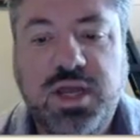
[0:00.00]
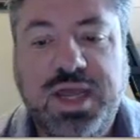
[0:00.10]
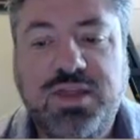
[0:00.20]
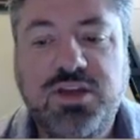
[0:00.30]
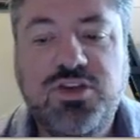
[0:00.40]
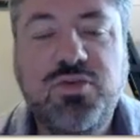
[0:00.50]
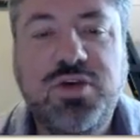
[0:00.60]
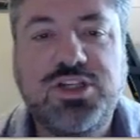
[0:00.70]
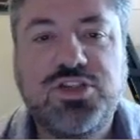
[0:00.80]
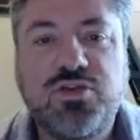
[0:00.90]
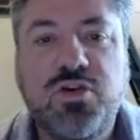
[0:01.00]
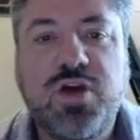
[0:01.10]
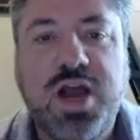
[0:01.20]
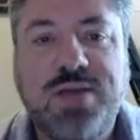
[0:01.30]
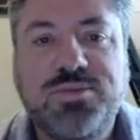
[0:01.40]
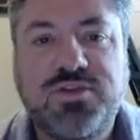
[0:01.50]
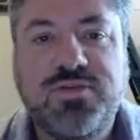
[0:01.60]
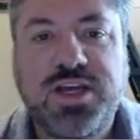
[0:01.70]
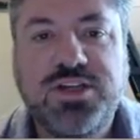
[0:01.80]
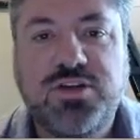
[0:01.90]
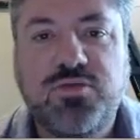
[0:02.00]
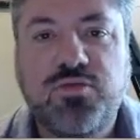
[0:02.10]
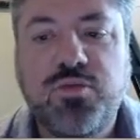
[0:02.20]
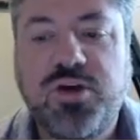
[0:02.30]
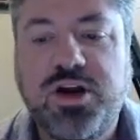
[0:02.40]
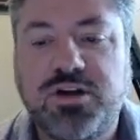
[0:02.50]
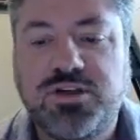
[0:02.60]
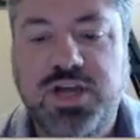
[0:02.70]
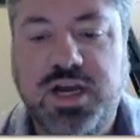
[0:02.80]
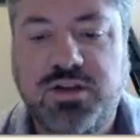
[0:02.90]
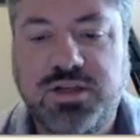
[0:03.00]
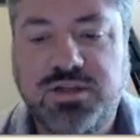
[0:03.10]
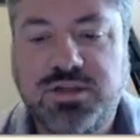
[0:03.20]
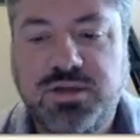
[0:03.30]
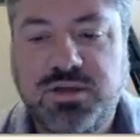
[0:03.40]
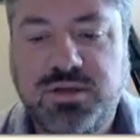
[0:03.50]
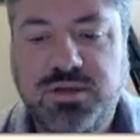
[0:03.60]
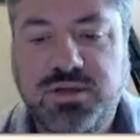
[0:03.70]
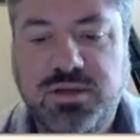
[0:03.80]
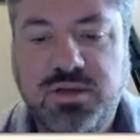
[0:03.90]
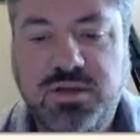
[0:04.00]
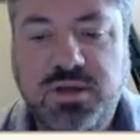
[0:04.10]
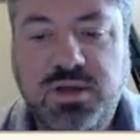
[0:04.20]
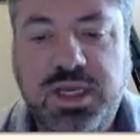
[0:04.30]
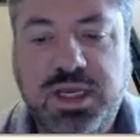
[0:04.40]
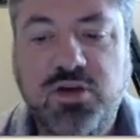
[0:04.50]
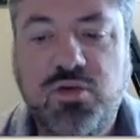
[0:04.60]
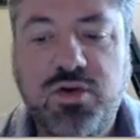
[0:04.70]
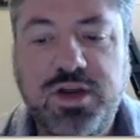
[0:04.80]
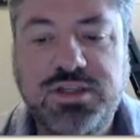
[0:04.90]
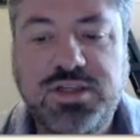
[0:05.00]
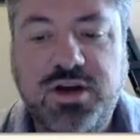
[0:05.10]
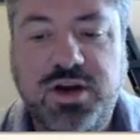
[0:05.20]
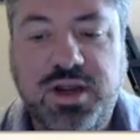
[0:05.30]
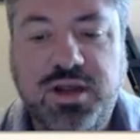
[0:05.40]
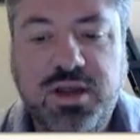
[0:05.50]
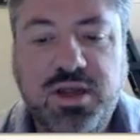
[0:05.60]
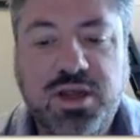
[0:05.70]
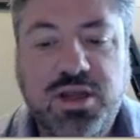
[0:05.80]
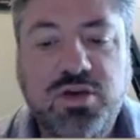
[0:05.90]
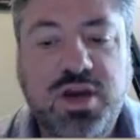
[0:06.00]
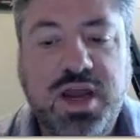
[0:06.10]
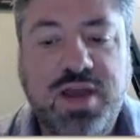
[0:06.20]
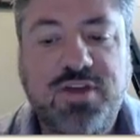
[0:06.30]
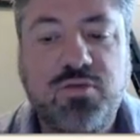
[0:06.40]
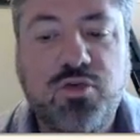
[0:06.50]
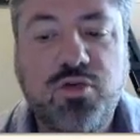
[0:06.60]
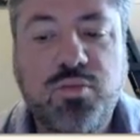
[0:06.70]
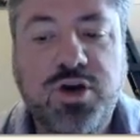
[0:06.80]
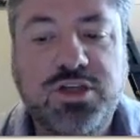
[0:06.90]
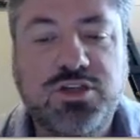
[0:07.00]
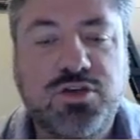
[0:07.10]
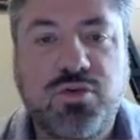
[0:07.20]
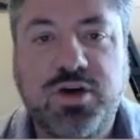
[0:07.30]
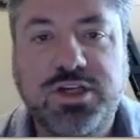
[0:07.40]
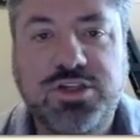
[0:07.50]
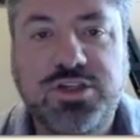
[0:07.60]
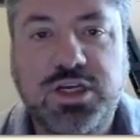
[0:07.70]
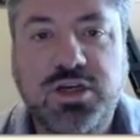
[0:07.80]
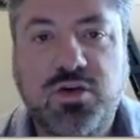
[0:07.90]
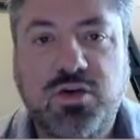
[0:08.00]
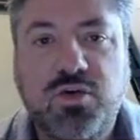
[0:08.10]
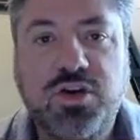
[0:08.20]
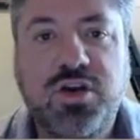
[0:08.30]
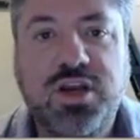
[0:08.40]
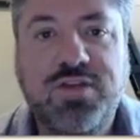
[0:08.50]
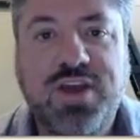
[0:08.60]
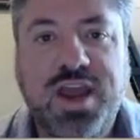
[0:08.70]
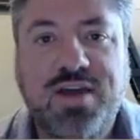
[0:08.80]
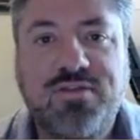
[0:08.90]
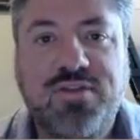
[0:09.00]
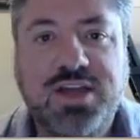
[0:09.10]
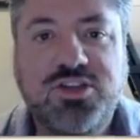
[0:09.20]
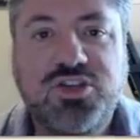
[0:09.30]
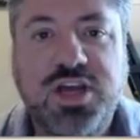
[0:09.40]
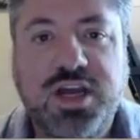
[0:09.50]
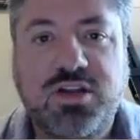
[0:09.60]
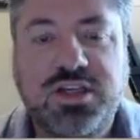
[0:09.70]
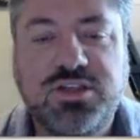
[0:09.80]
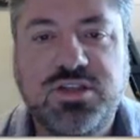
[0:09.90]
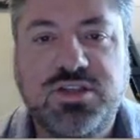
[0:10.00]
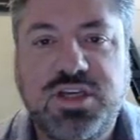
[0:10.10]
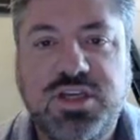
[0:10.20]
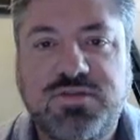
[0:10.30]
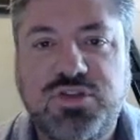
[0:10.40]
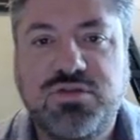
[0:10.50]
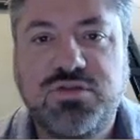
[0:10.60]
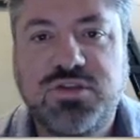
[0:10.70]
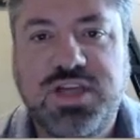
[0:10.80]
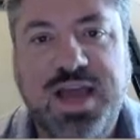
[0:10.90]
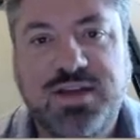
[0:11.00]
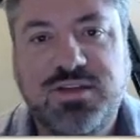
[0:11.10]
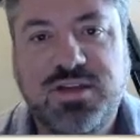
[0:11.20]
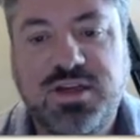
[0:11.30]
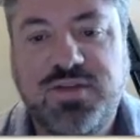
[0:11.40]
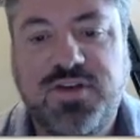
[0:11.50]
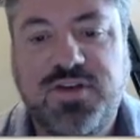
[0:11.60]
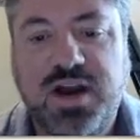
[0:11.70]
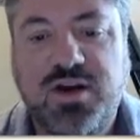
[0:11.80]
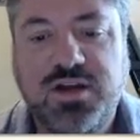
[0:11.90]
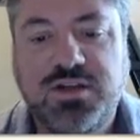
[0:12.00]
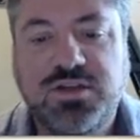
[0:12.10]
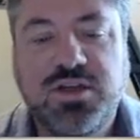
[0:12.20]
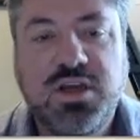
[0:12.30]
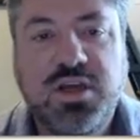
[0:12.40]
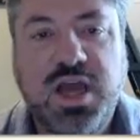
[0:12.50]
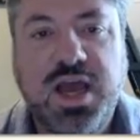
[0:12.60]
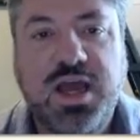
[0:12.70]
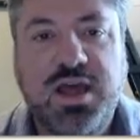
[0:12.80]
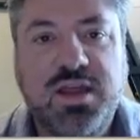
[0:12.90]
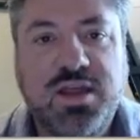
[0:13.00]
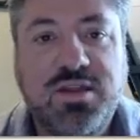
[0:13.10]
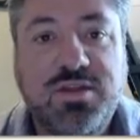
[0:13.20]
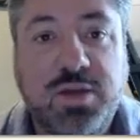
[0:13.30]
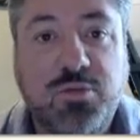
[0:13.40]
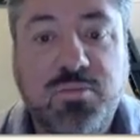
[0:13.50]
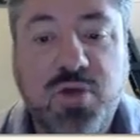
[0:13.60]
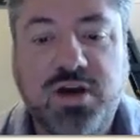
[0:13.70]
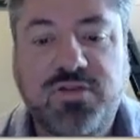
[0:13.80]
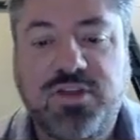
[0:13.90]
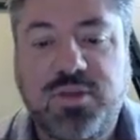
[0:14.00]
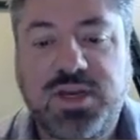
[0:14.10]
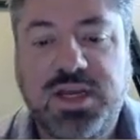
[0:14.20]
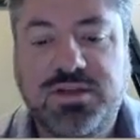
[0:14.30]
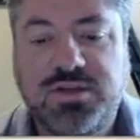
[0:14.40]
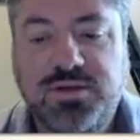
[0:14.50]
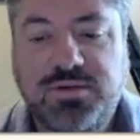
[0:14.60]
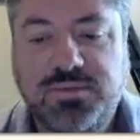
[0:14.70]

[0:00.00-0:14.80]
and then do a stroke observation rubric or checklist. In orienteering, you could have a rubric scoring sheet, or you could even have a checklist to see if students got to the different areas that were marked for them to get to.